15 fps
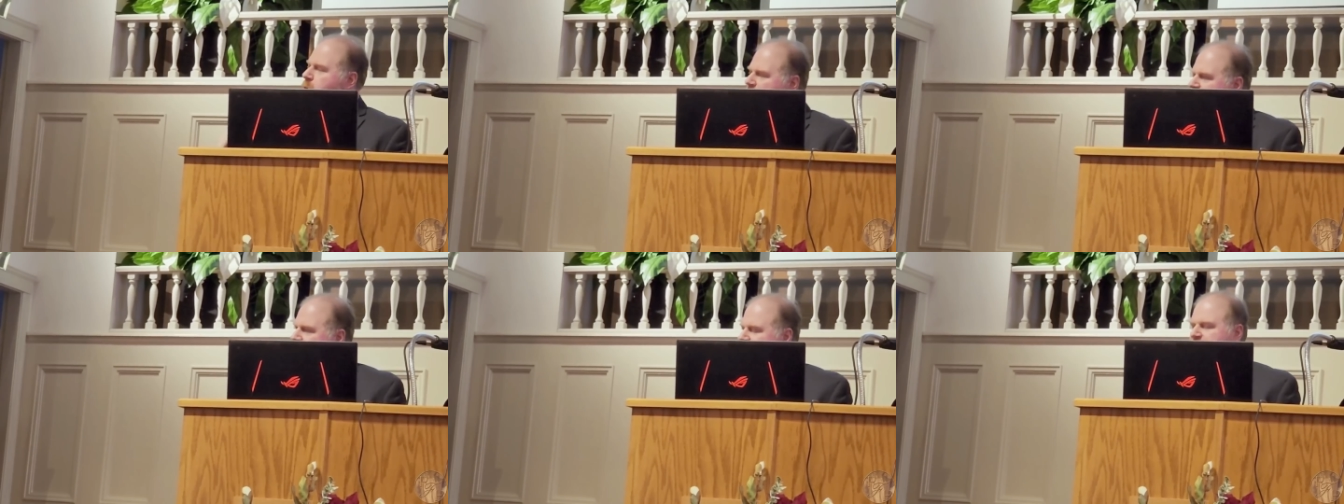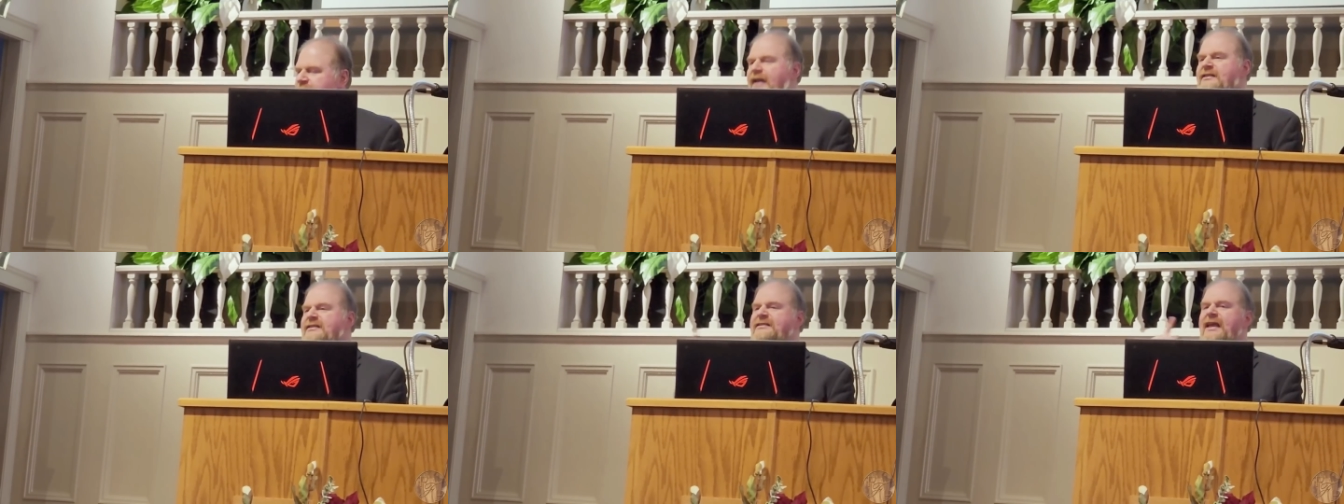
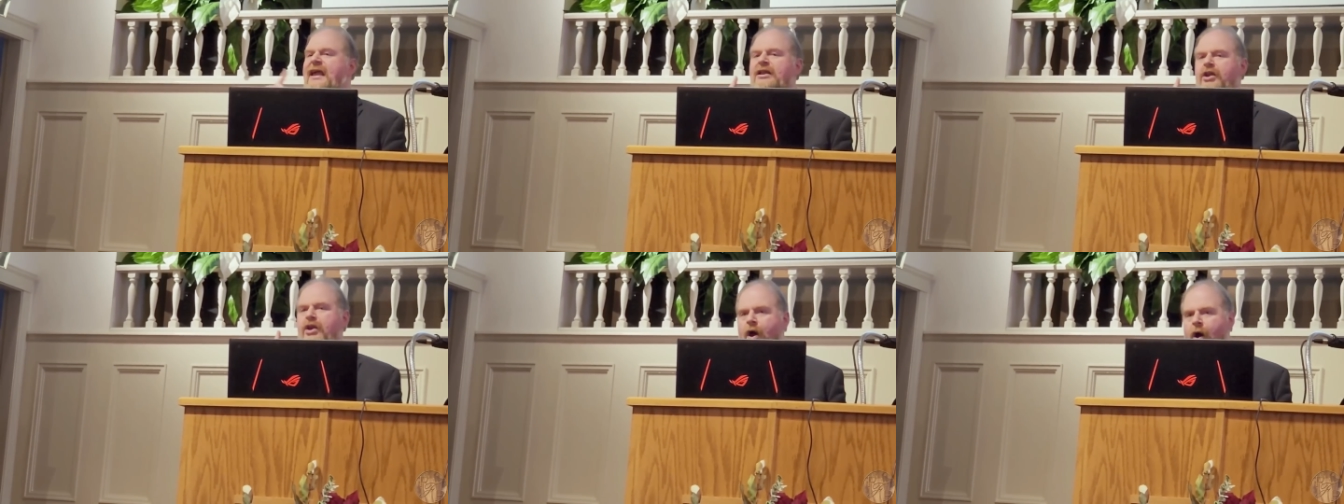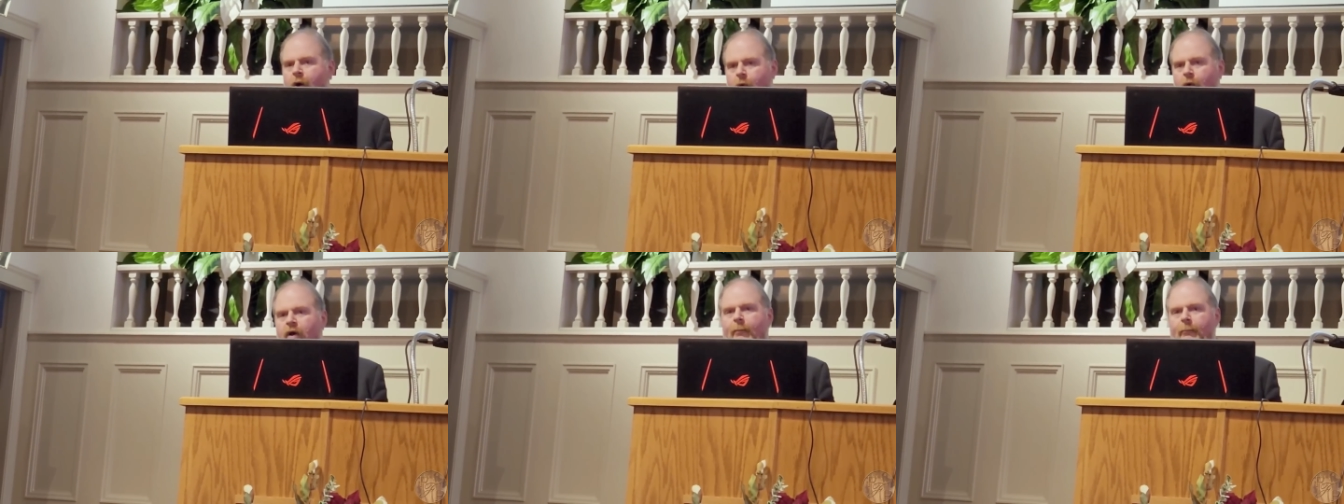awaken and say
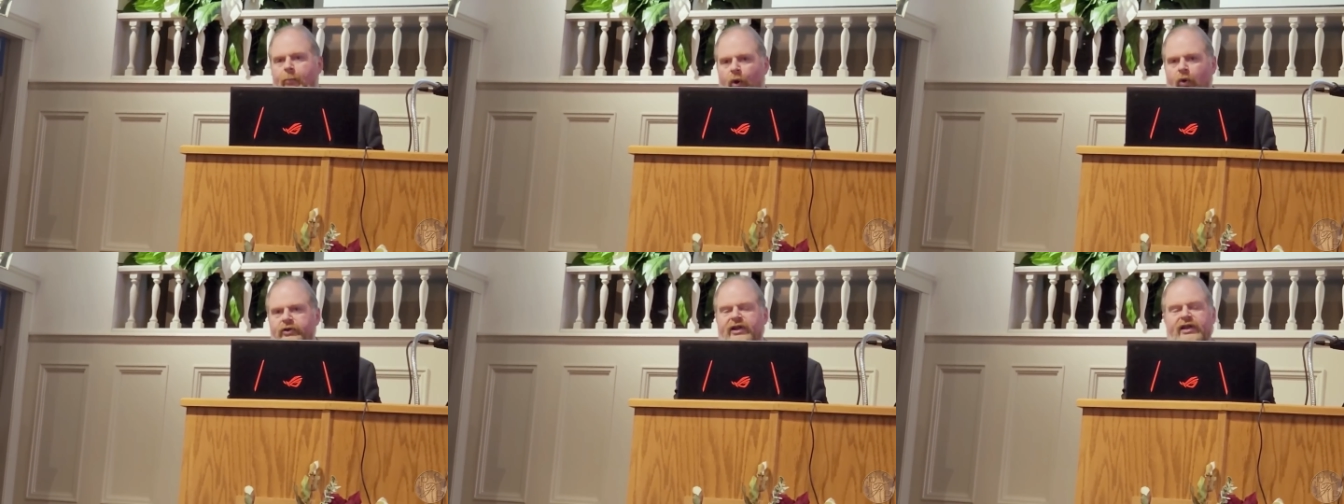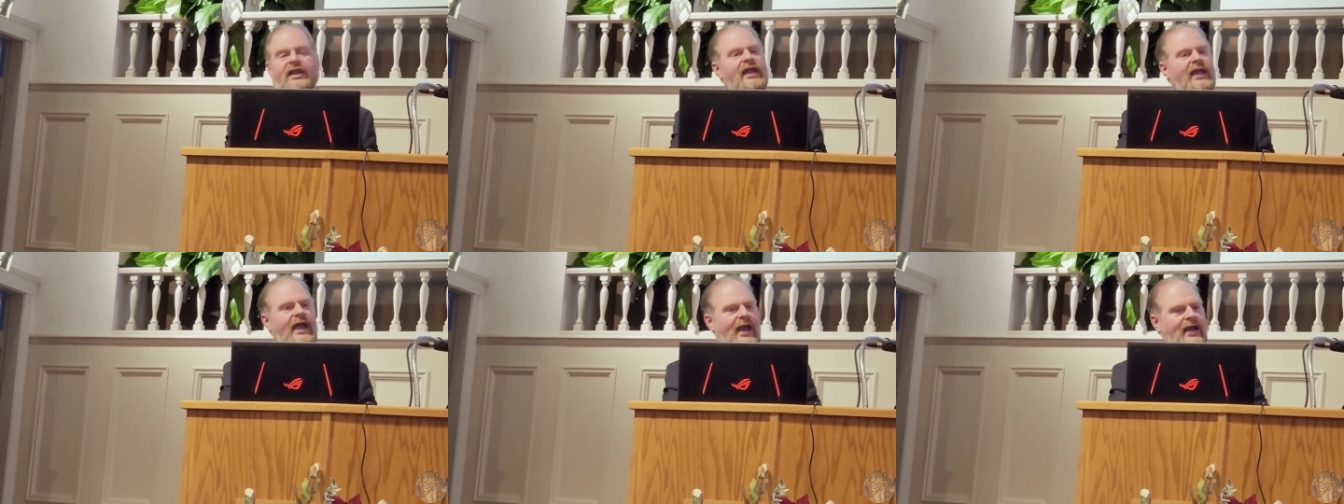no
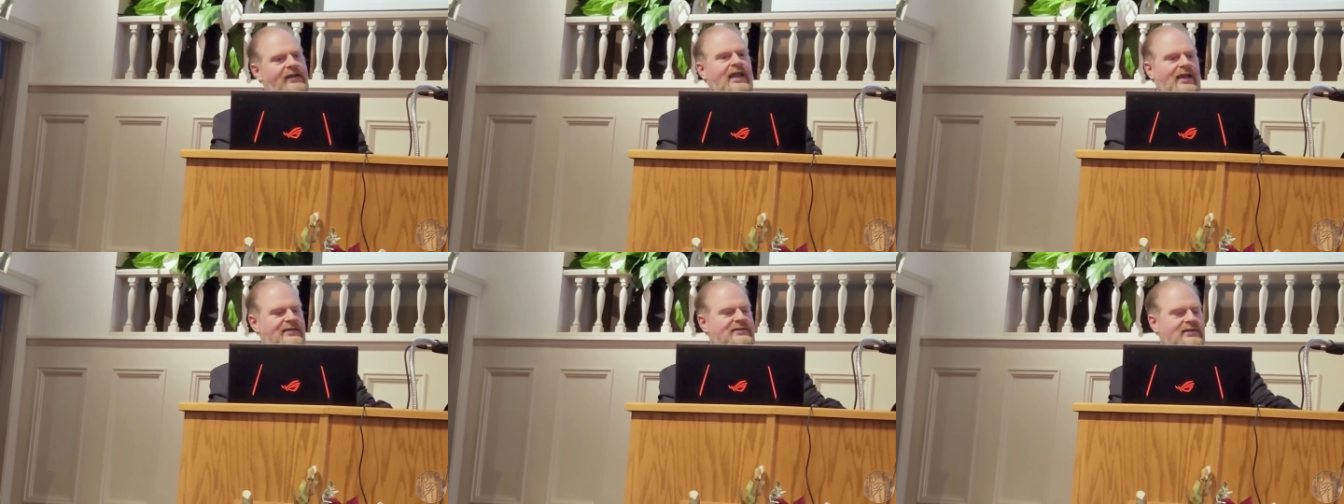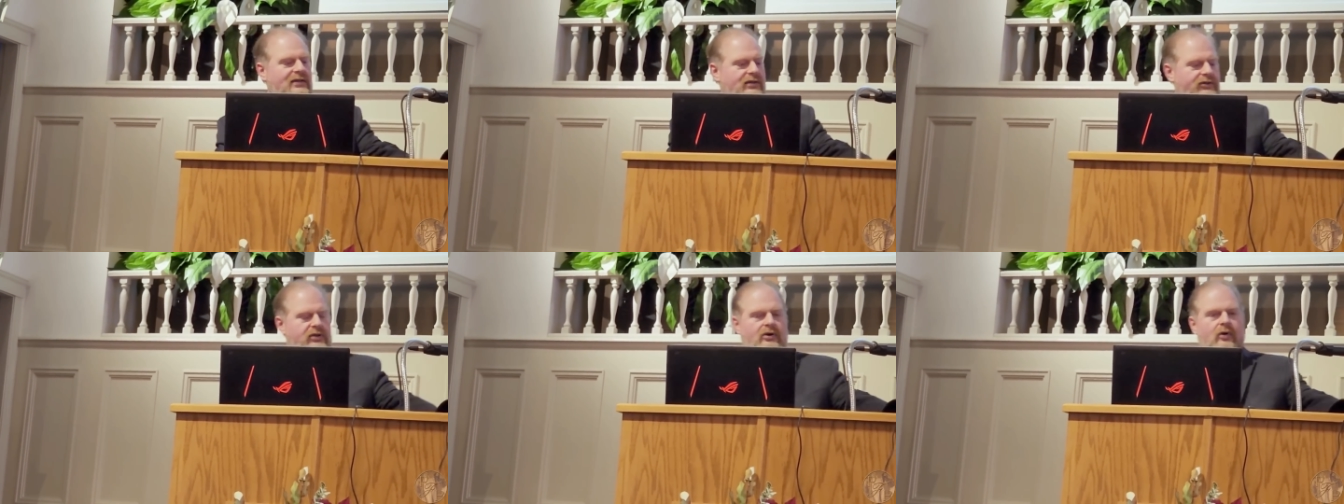boldly. And
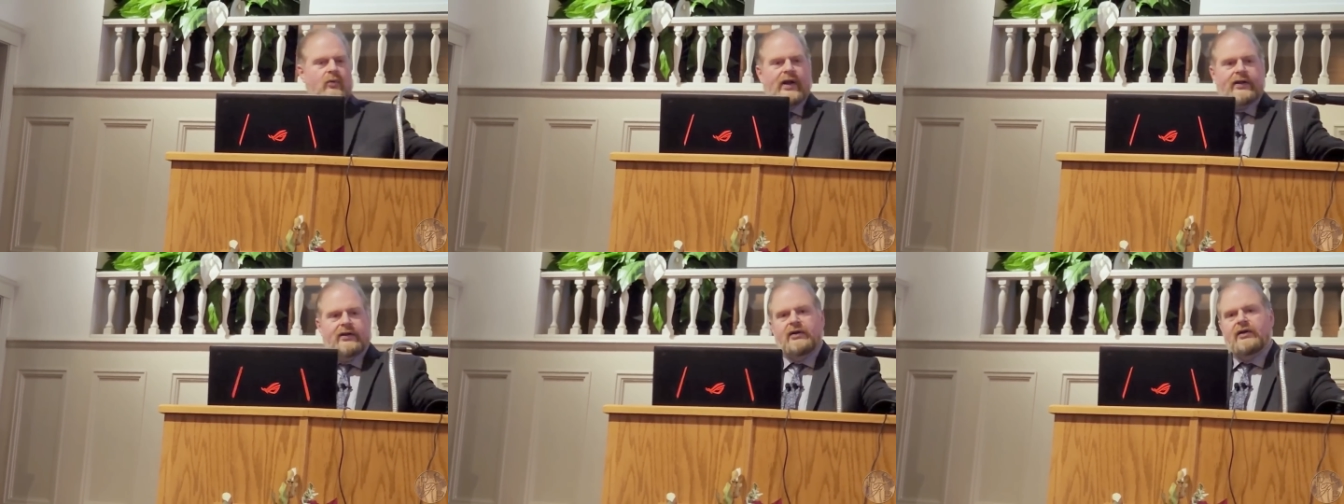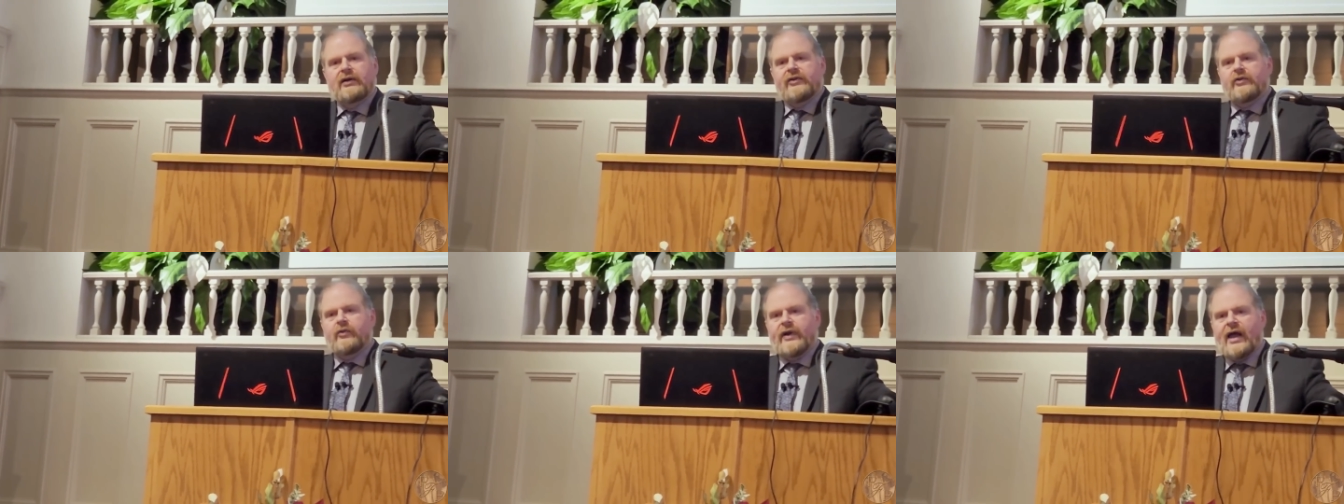yes, you know what?
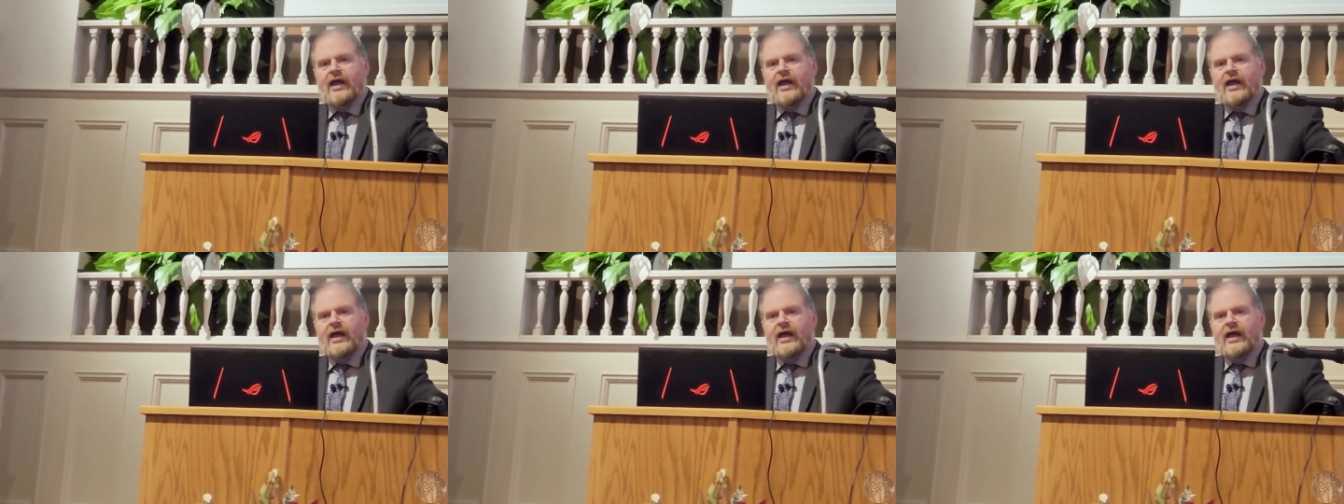The